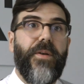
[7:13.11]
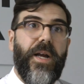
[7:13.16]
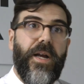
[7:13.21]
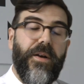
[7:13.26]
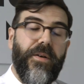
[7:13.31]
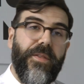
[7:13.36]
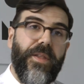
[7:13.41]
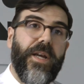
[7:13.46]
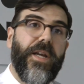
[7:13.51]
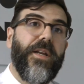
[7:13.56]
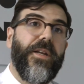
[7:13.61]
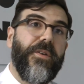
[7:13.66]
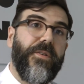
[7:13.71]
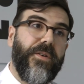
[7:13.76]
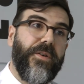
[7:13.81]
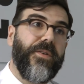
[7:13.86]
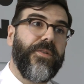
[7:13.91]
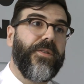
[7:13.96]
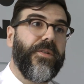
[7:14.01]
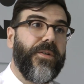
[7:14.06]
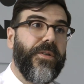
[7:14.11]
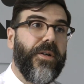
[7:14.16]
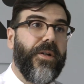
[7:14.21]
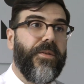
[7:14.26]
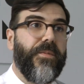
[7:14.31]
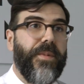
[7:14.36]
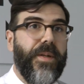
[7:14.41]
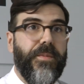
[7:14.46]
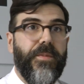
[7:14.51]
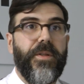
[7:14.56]
around that can introduce you to other
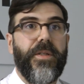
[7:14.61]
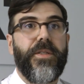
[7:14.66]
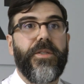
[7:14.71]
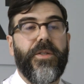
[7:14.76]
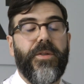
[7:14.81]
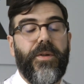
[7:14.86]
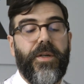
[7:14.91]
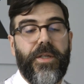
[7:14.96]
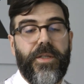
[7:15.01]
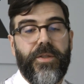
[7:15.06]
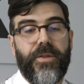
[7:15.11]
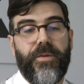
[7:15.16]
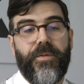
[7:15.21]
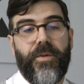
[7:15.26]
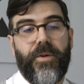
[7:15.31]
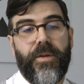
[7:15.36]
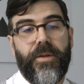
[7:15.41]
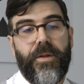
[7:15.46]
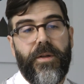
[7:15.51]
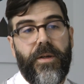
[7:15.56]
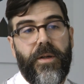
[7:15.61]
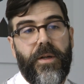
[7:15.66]
people and so on and so forth